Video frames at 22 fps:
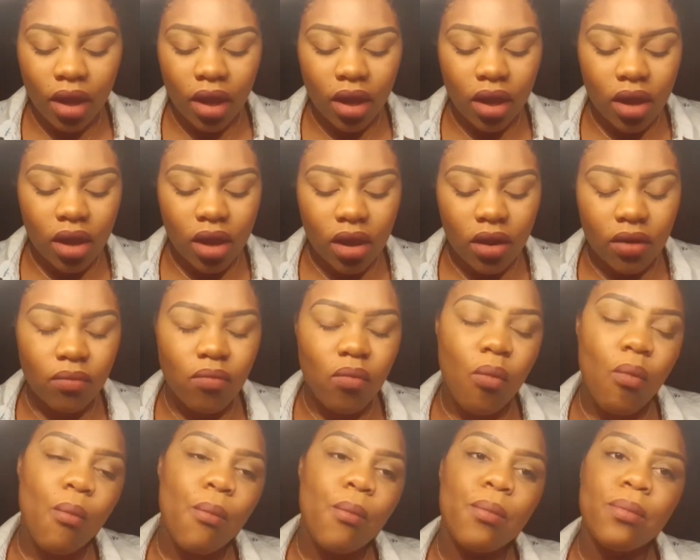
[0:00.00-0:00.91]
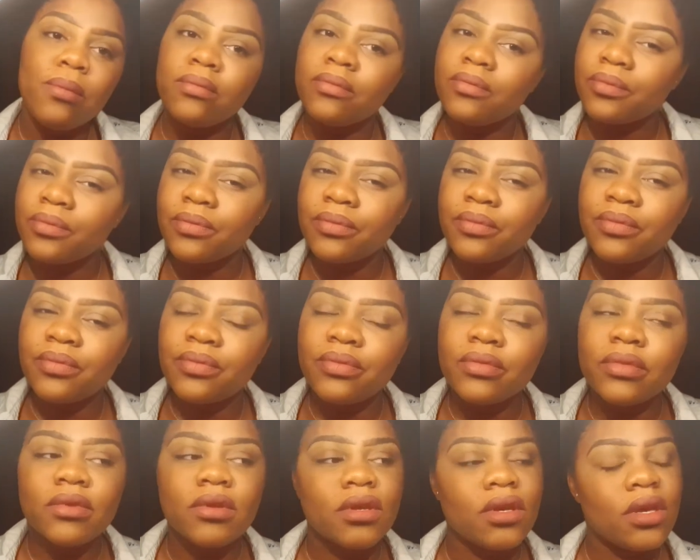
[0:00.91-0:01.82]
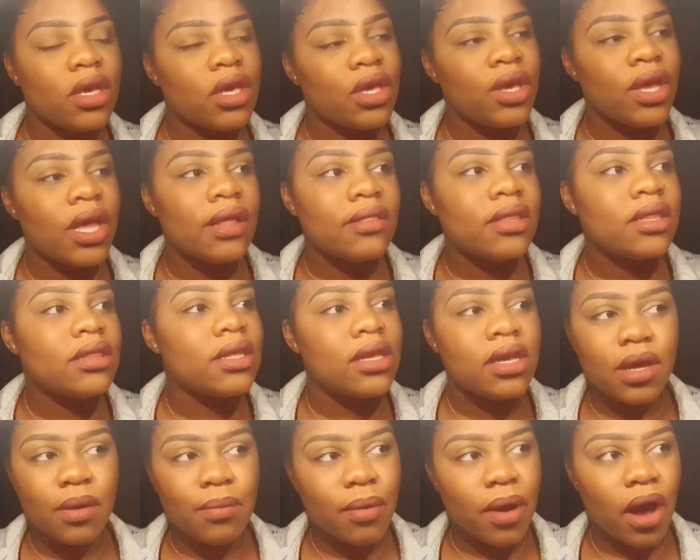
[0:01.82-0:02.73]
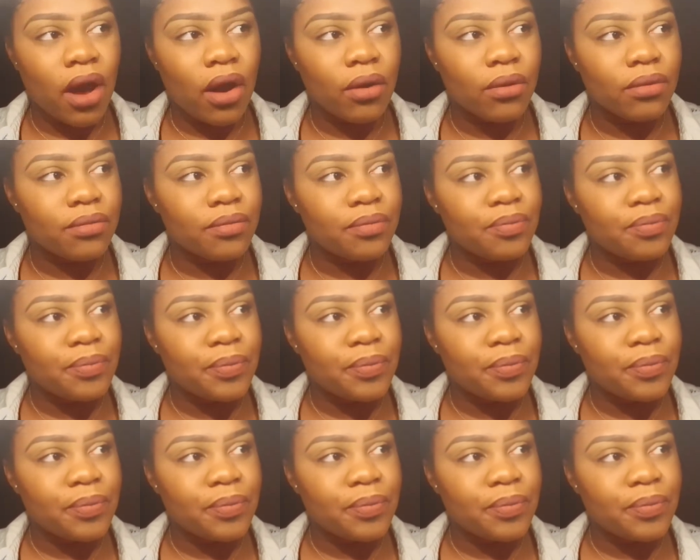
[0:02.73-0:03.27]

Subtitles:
And you have to think about,